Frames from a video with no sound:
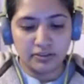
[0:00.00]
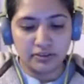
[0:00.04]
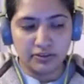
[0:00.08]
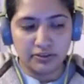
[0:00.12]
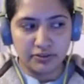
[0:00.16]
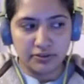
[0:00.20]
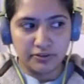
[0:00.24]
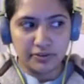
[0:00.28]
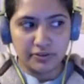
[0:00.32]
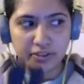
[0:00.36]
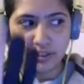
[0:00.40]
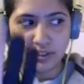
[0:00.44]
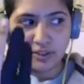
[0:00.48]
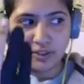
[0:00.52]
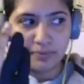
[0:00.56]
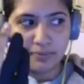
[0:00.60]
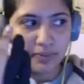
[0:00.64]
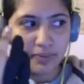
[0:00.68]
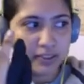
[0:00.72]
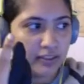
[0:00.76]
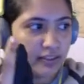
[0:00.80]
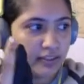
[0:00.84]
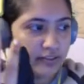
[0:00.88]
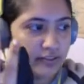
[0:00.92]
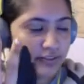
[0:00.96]
since I get my
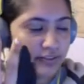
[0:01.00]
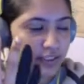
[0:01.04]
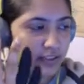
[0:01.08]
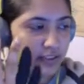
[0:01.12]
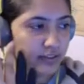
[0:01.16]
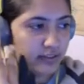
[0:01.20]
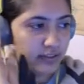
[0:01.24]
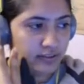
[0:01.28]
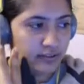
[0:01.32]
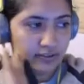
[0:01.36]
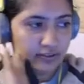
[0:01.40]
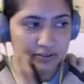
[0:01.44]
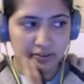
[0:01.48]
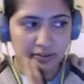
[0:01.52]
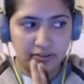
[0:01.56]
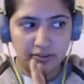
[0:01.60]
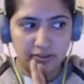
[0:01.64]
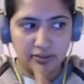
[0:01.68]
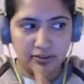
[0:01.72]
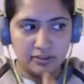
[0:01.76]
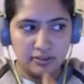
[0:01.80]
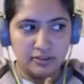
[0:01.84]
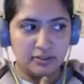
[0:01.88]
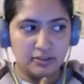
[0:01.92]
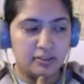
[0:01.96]
glove on.
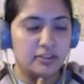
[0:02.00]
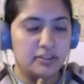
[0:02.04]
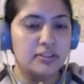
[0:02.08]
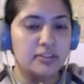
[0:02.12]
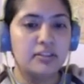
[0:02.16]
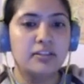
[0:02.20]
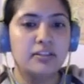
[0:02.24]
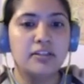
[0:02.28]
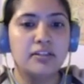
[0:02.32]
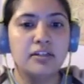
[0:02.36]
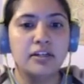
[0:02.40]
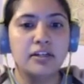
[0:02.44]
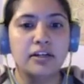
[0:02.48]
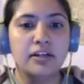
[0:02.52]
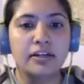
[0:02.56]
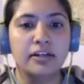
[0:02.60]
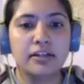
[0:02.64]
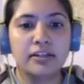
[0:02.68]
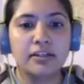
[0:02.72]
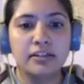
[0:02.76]
Alright.